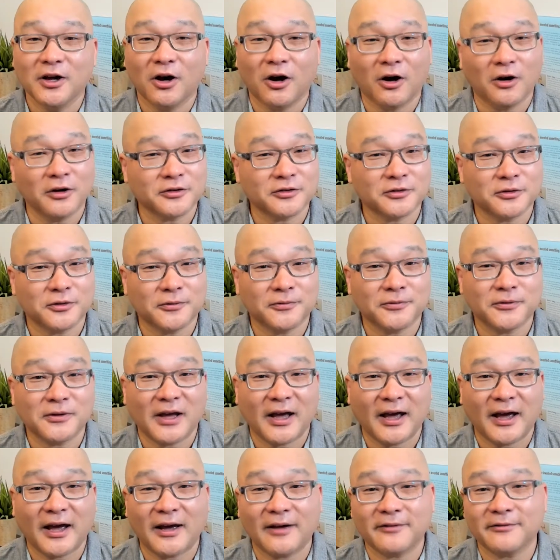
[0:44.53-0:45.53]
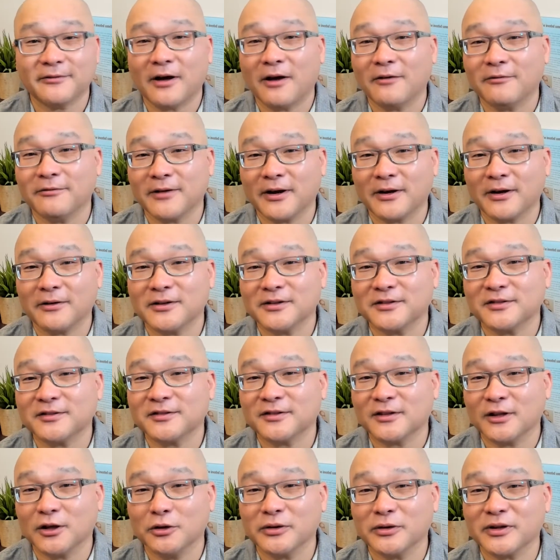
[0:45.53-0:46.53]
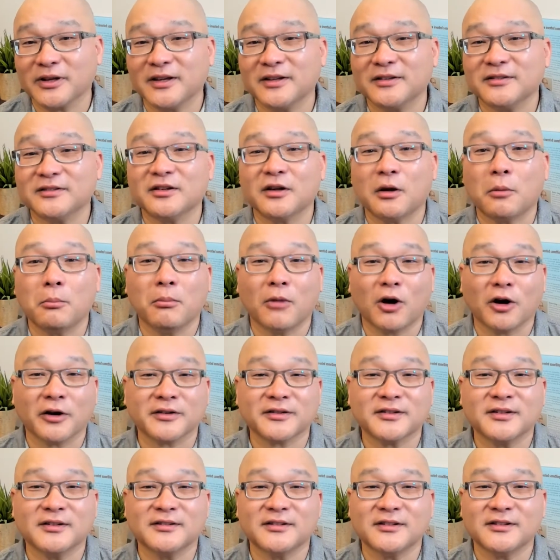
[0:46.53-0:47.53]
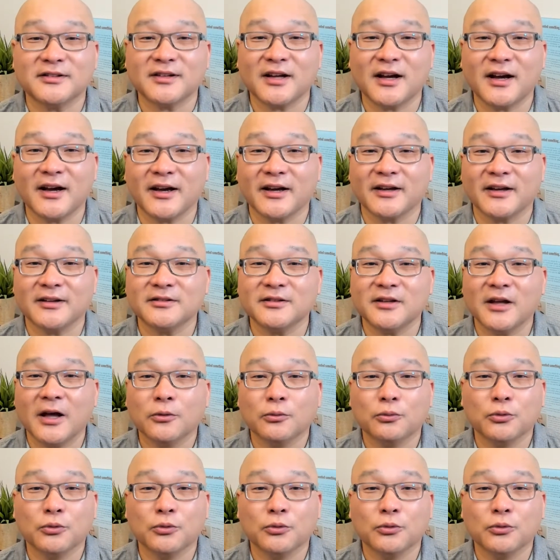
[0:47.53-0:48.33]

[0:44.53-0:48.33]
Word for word: Also, if you have various slogans, marks, and designs,